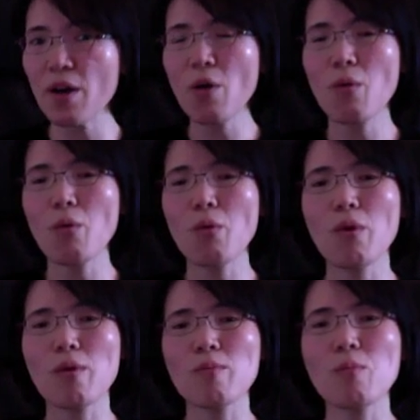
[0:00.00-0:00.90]

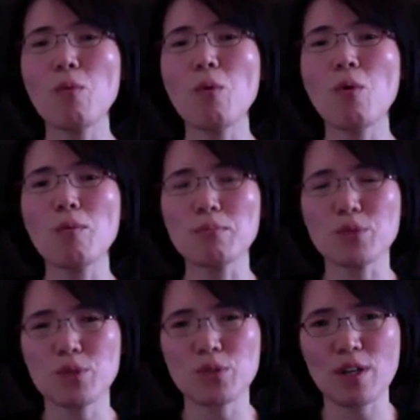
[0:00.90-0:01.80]
or more
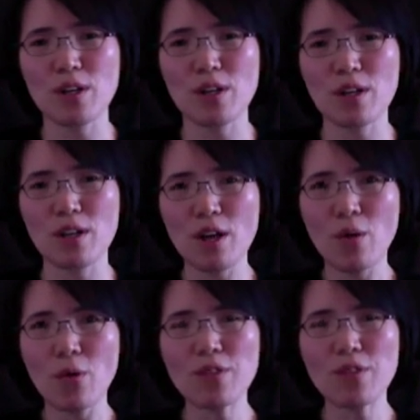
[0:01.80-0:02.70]
just
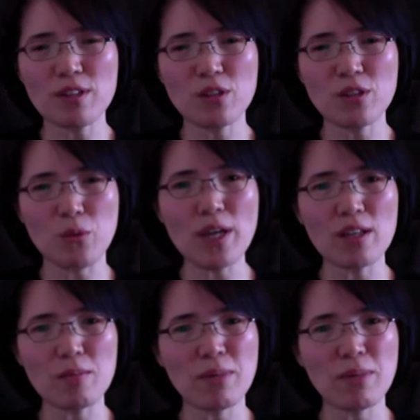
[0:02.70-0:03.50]
authentic way.